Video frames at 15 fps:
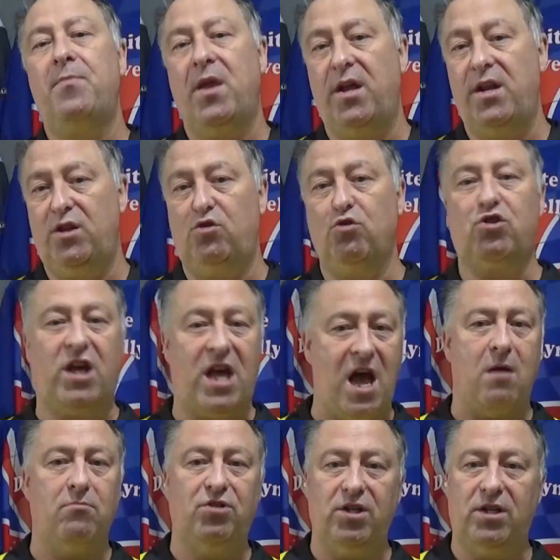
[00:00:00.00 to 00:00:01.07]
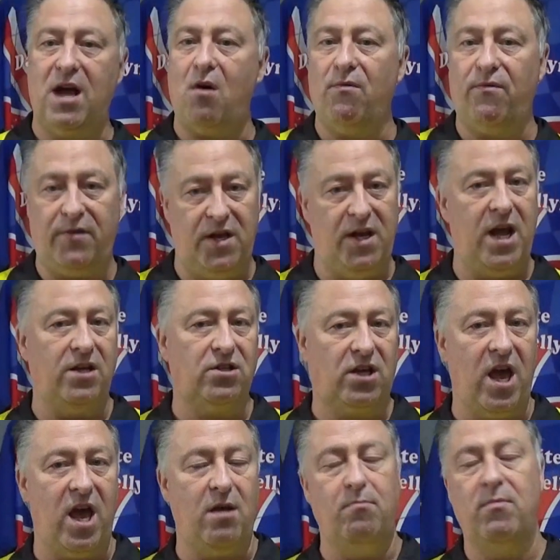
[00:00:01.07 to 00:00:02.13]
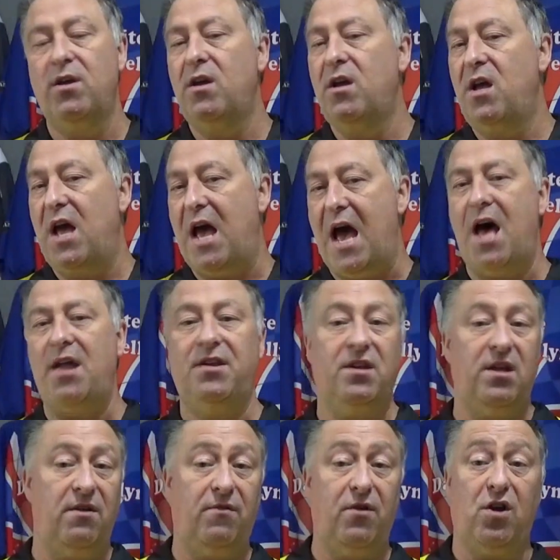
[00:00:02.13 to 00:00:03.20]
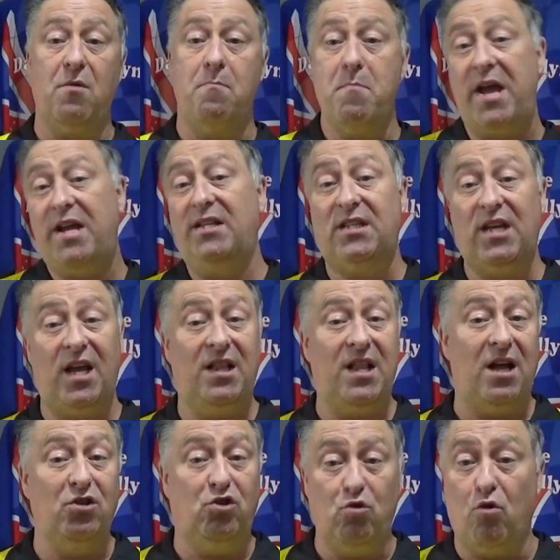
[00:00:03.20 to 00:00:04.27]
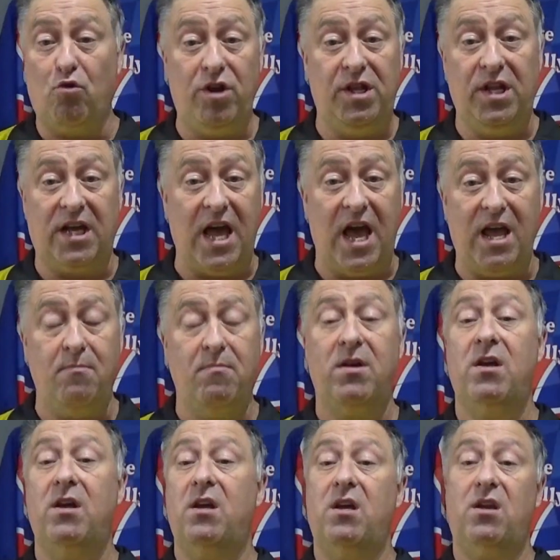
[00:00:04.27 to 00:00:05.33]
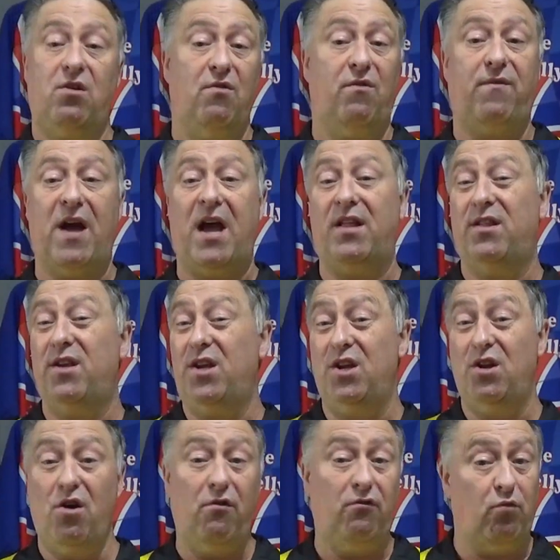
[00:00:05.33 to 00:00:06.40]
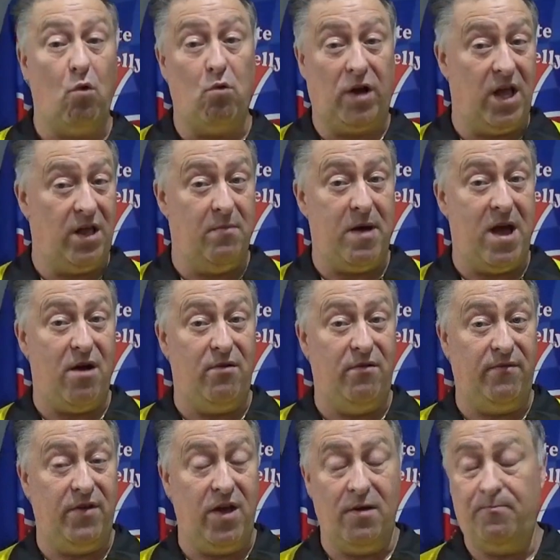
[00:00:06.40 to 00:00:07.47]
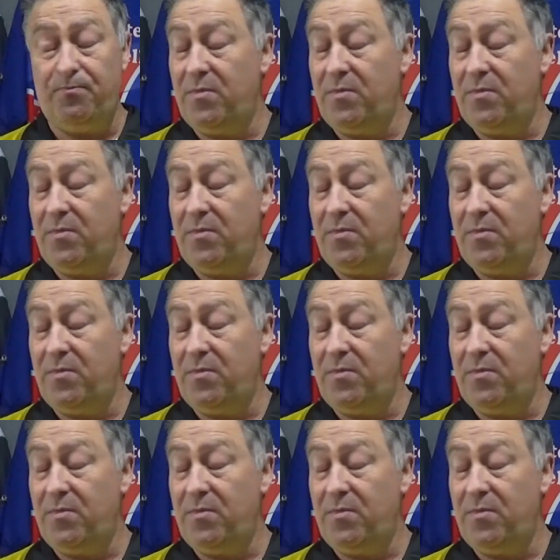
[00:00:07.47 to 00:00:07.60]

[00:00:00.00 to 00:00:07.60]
And it just calms you down for your next game. And if you can maintain that during the game, you'll find that your nerves won't get the better of you.